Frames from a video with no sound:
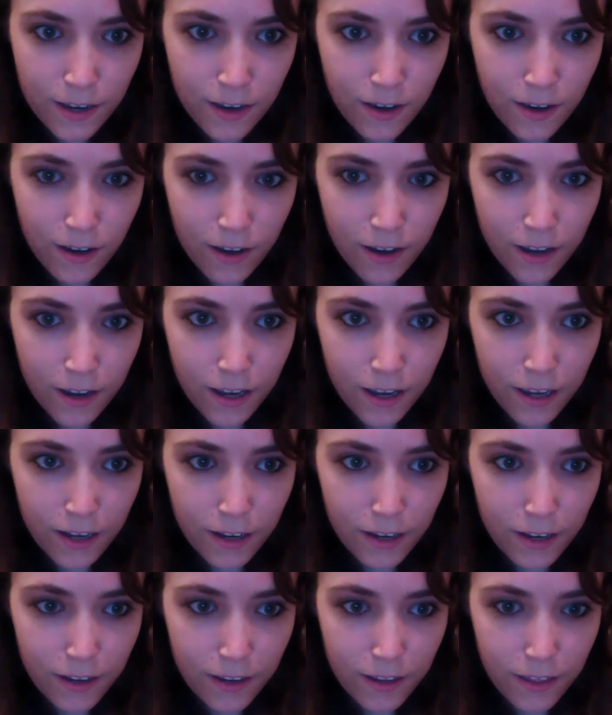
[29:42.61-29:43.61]

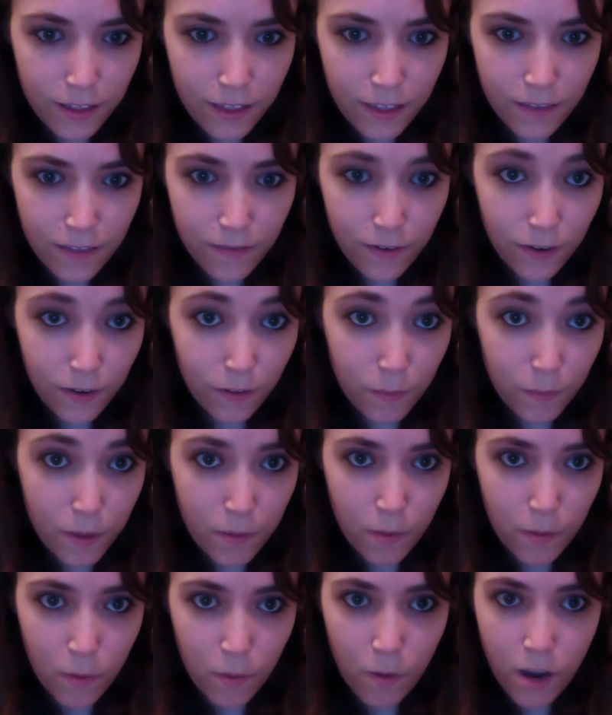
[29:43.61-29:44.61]
for the
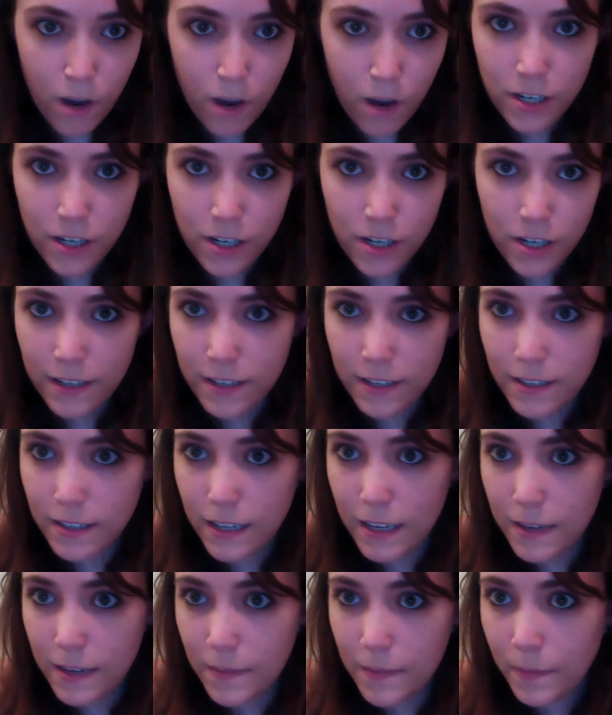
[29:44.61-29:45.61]
people watching to
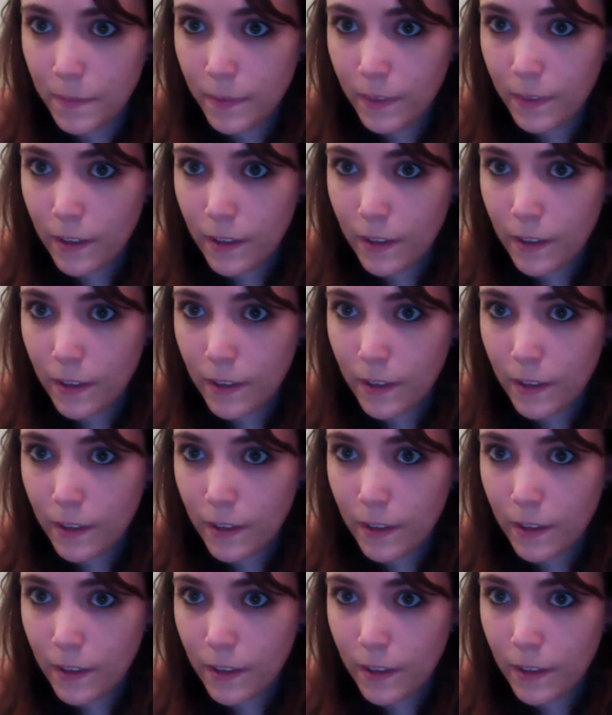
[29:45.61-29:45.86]
see.